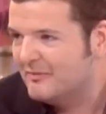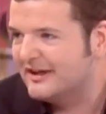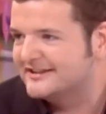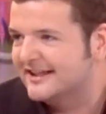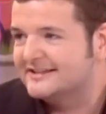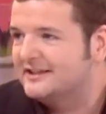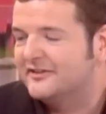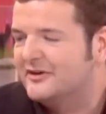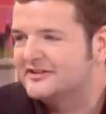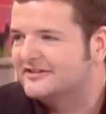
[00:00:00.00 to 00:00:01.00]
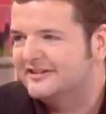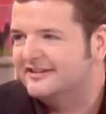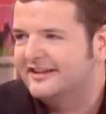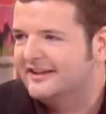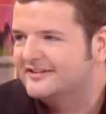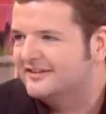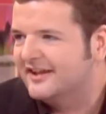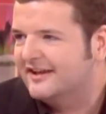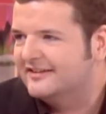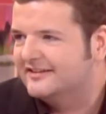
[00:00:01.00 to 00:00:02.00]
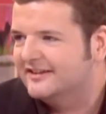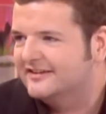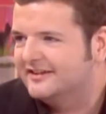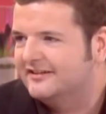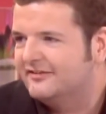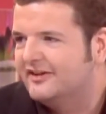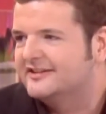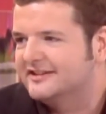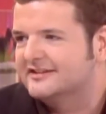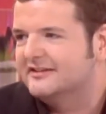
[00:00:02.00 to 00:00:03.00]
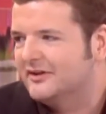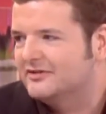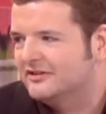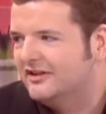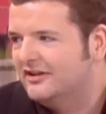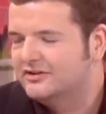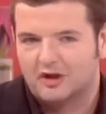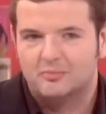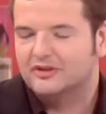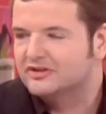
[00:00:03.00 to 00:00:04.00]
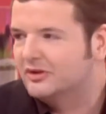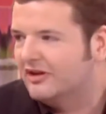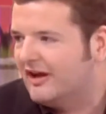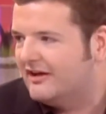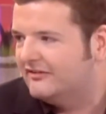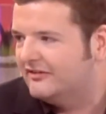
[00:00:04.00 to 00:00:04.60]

but it's 16,000, they're easier gigs, because in front of 16,000, somebody's going to laugh.